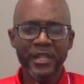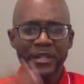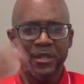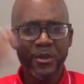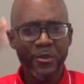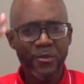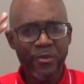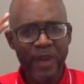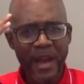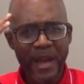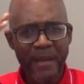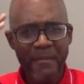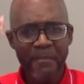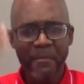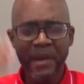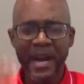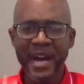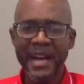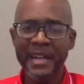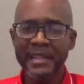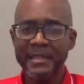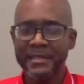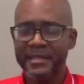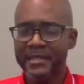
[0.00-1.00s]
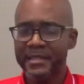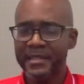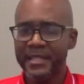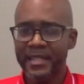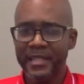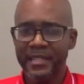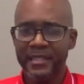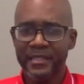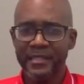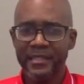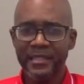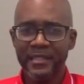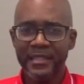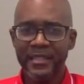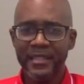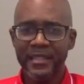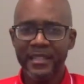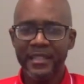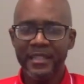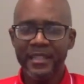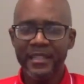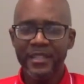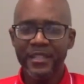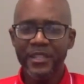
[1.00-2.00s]
the right mindset.
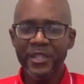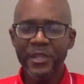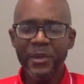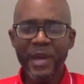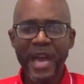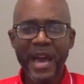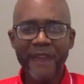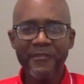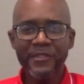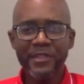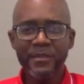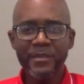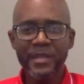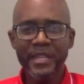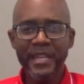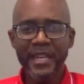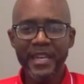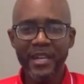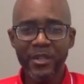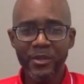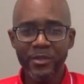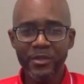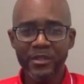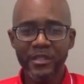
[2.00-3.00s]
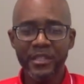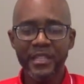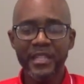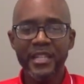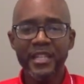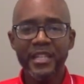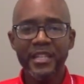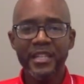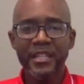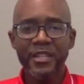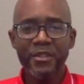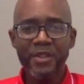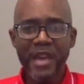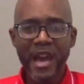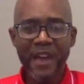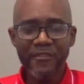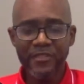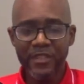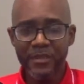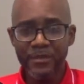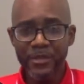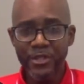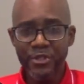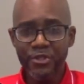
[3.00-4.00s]
You have to be healthy. You have
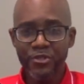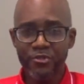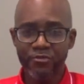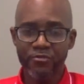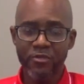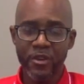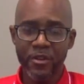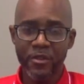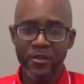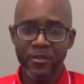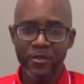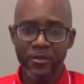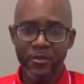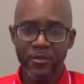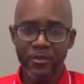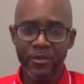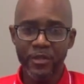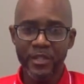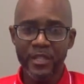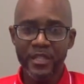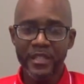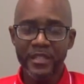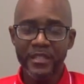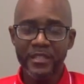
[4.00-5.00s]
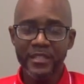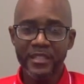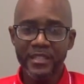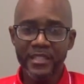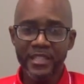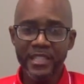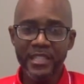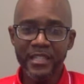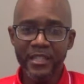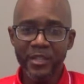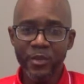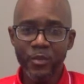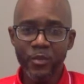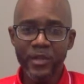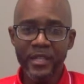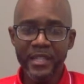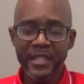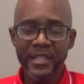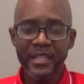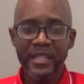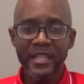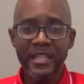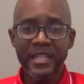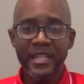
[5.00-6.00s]
to be strong to deal
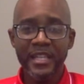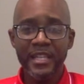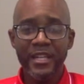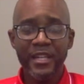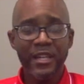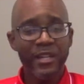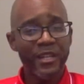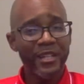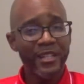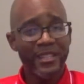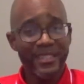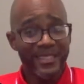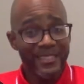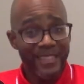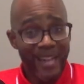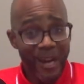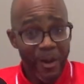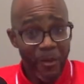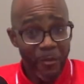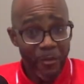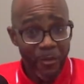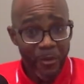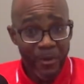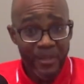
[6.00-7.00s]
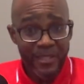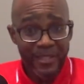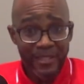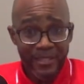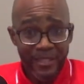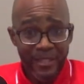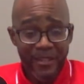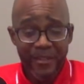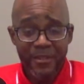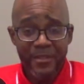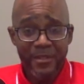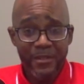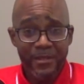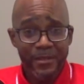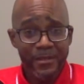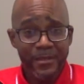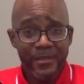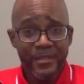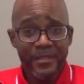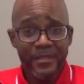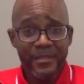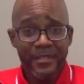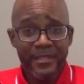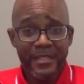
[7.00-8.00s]
with our boys and
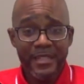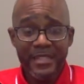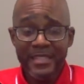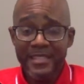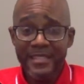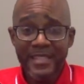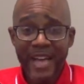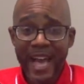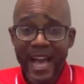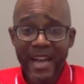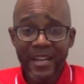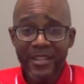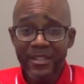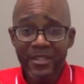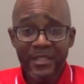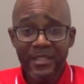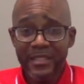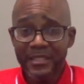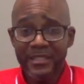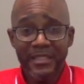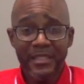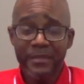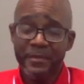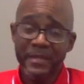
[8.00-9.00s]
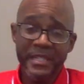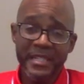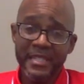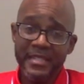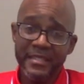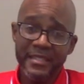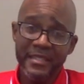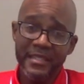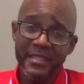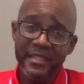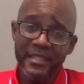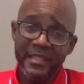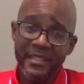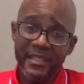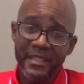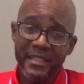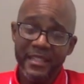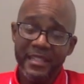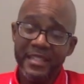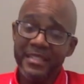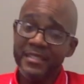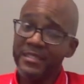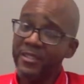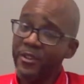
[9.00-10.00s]
girls. It's not going to come easy.
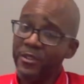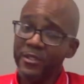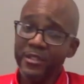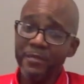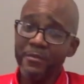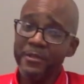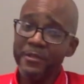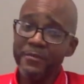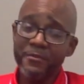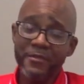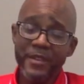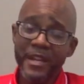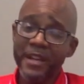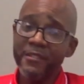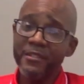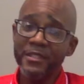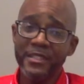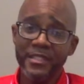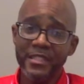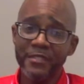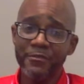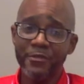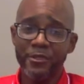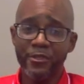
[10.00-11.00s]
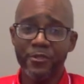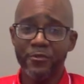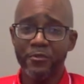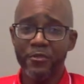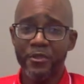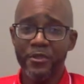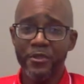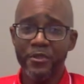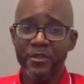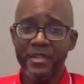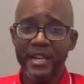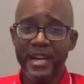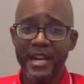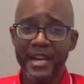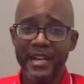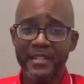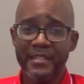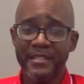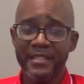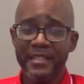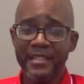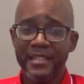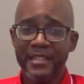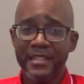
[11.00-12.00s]
It's going to be very difficult for you
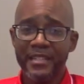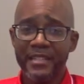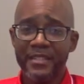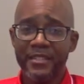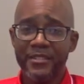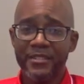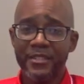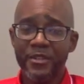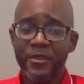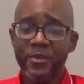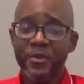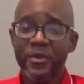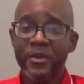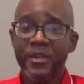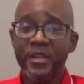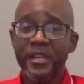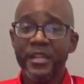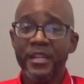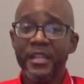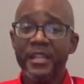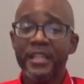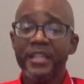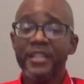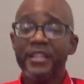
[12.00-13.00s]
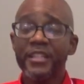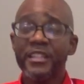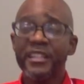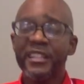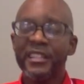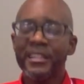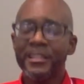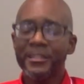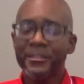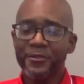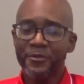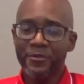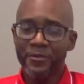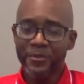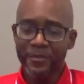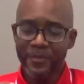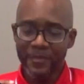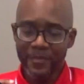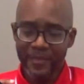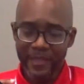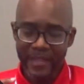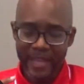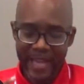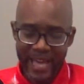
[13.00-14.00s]
guys. So
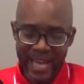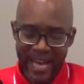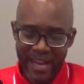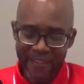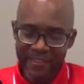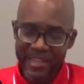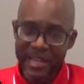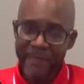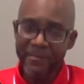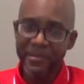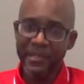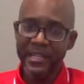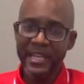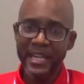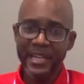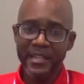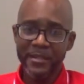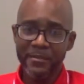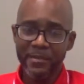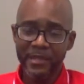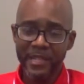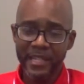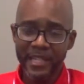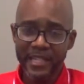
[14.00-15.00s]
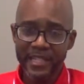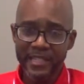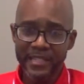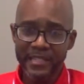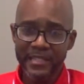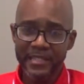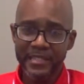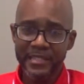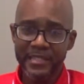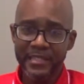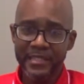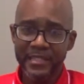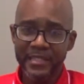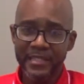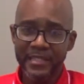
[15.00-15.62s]
have that plan in place.